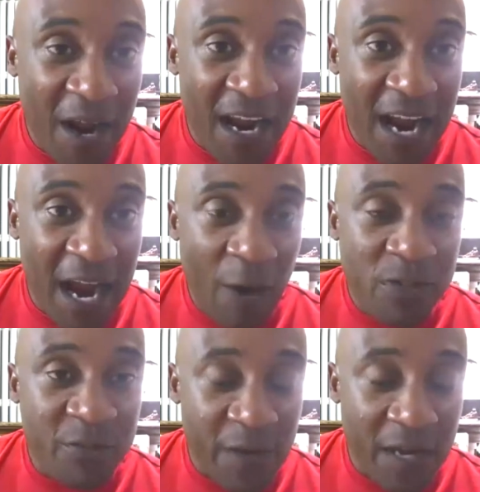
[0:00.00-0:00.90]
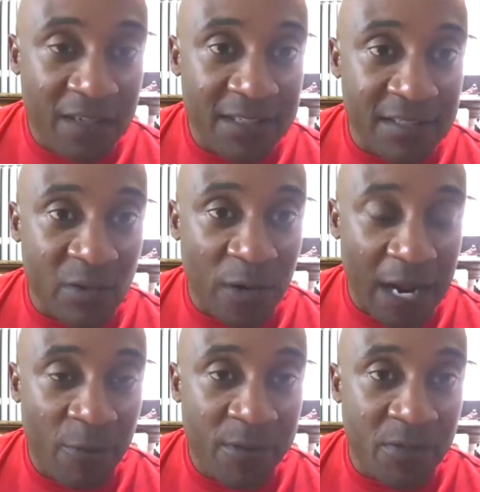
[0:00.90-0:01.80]
I was failing. So when
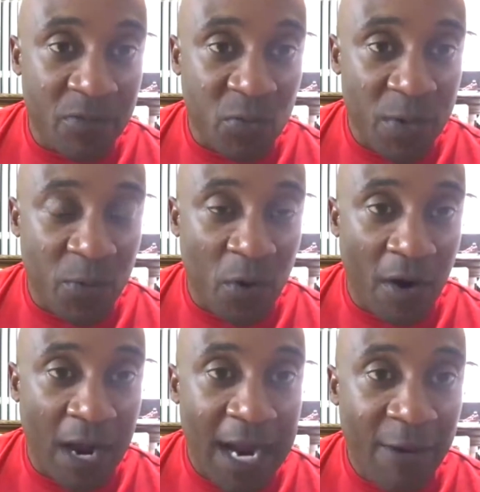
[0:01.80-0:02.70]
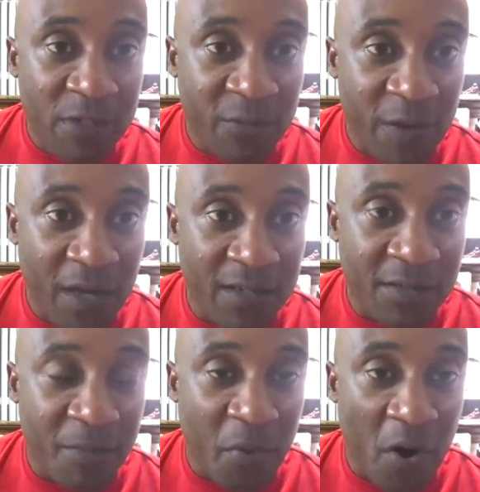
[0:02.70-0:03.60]
I went through swim call, I was failing
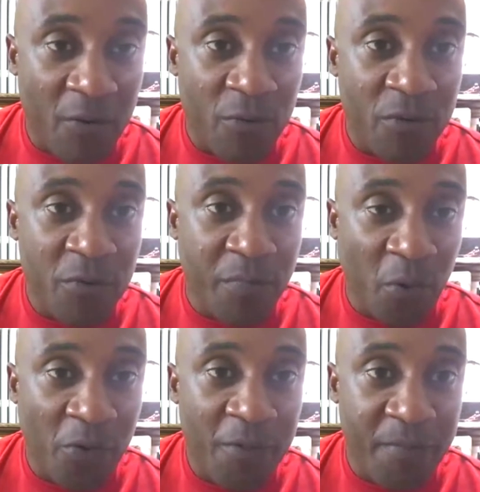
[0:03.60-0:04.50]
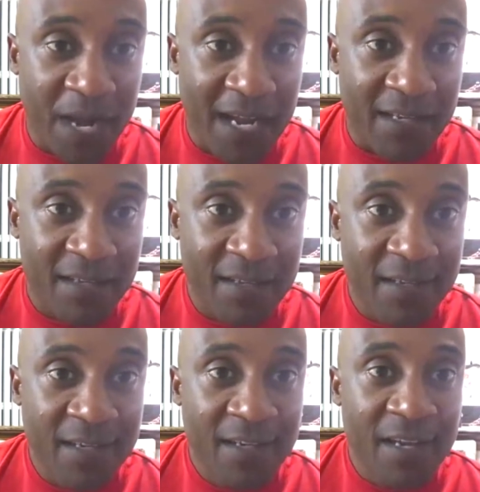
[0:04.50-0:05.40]
the part where you pull the pack
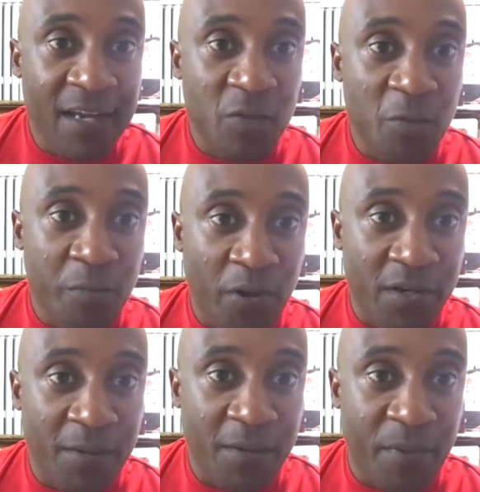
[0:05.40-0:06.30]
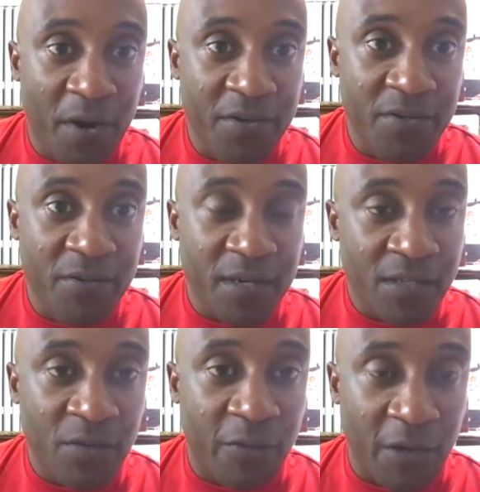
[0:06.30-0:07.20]
and you put it up under you and then
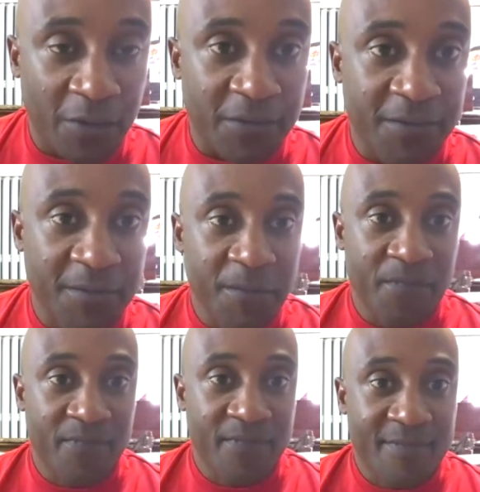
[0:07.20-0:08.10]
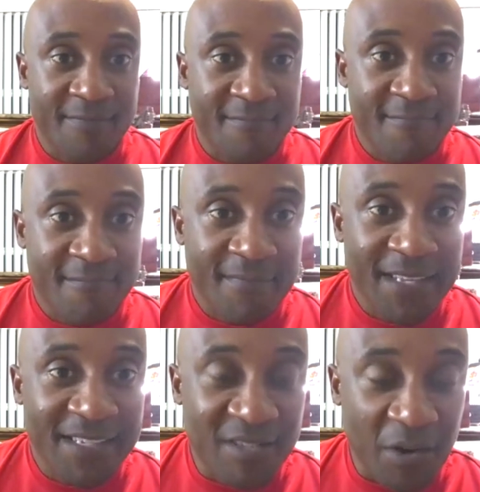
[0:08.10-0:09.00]
you float.
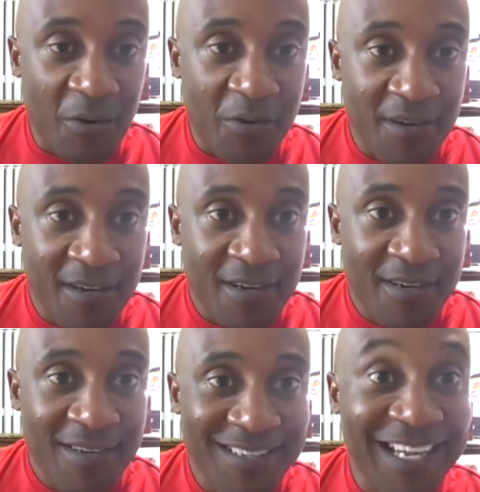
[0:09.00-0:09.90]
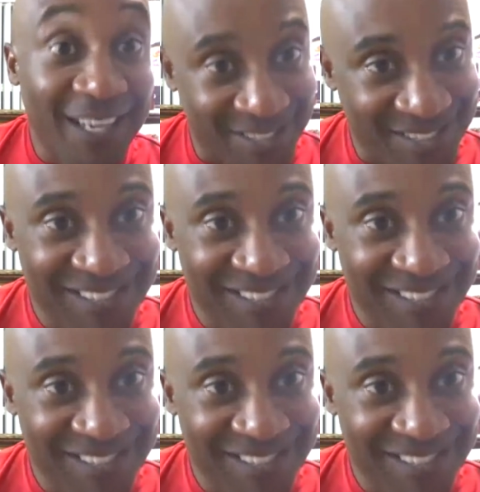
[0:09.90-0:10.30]
So, yes.